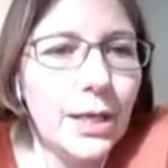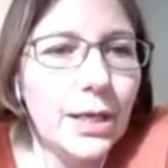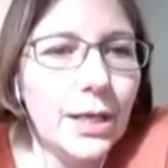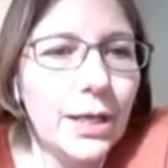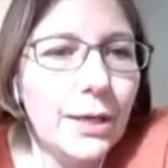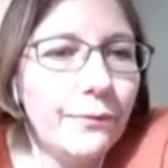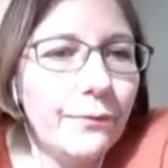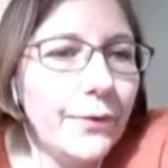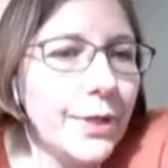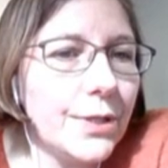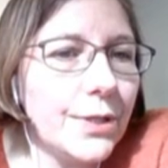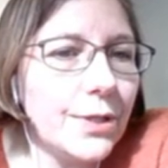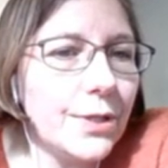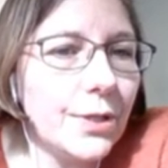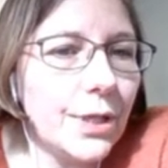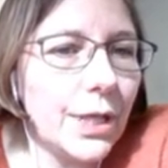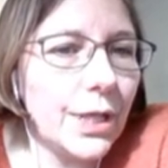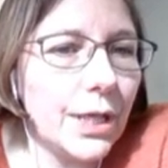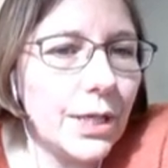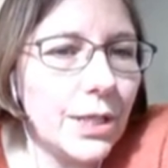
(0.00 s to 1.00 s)
If it's the
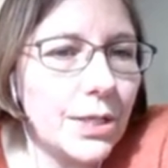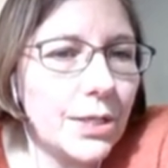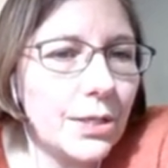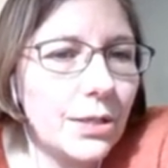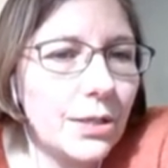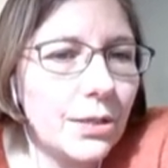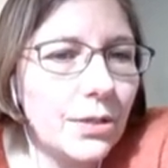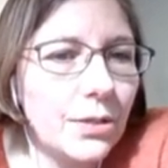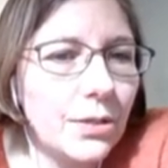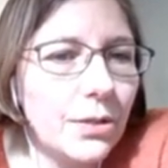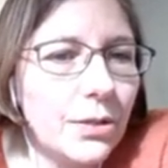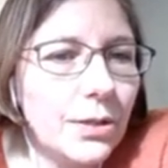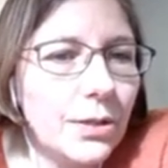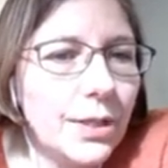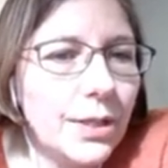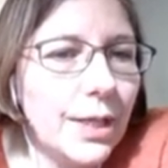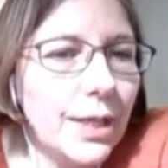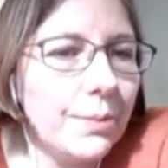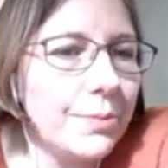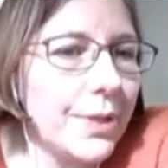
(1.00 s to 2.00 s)
case,
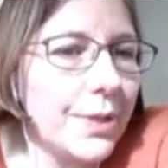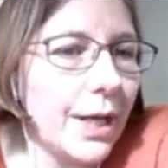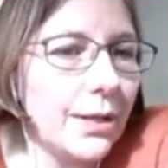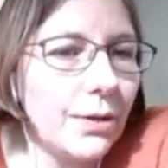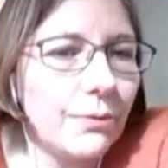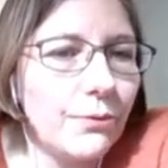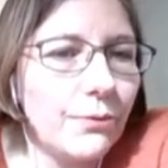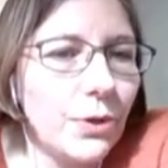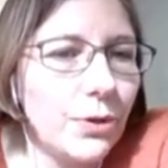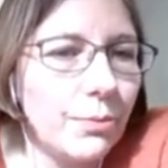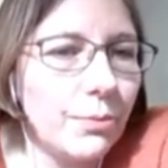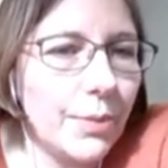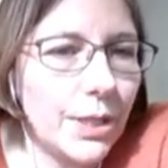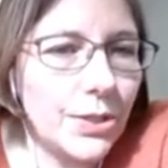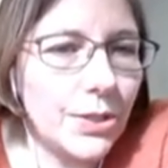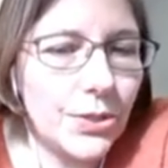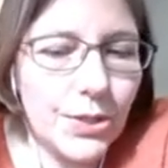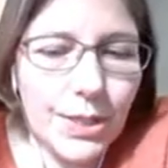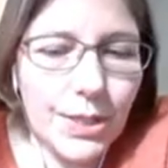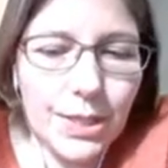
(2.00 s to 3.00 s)
keep tidal volume
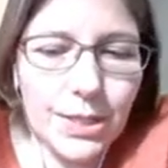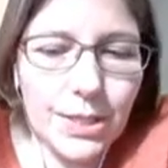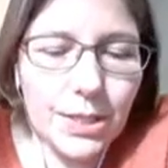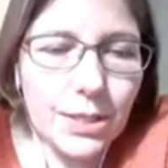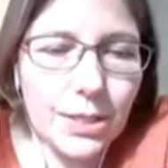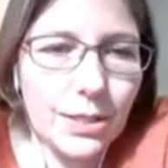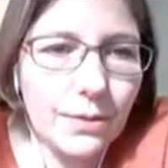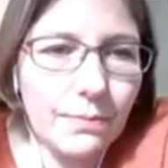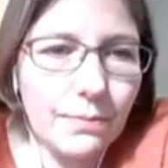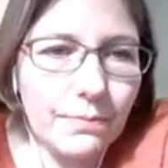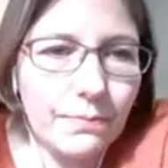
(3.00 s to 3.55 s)
at 6.